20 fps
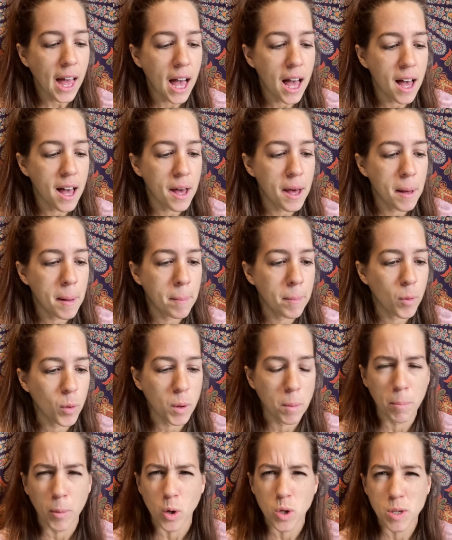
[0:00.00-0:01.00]
Or
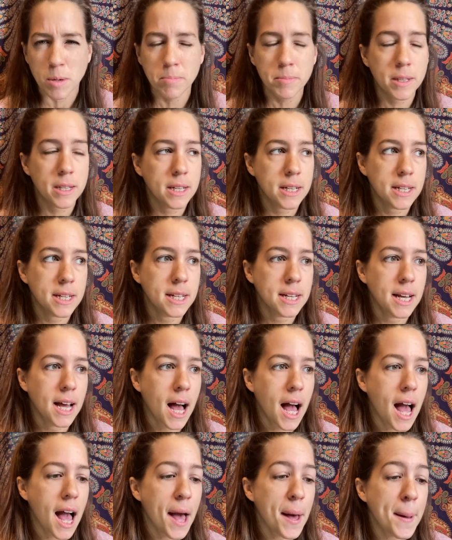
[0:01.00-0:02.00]
your bottom,
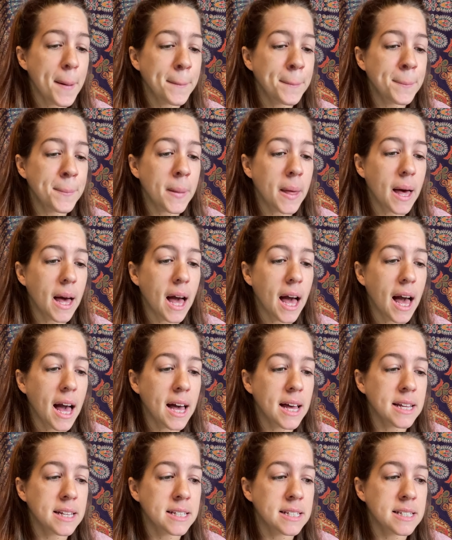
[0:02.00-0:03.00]

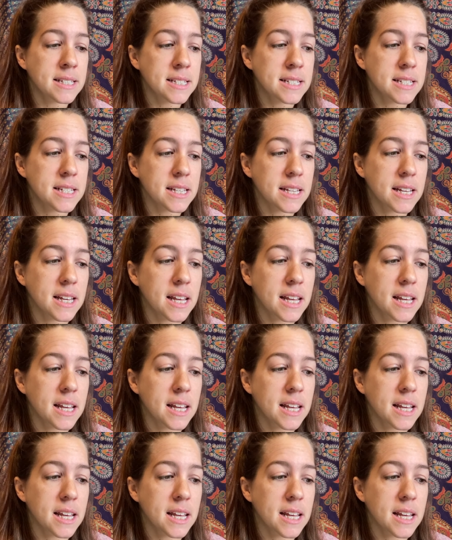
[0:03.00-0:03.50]
and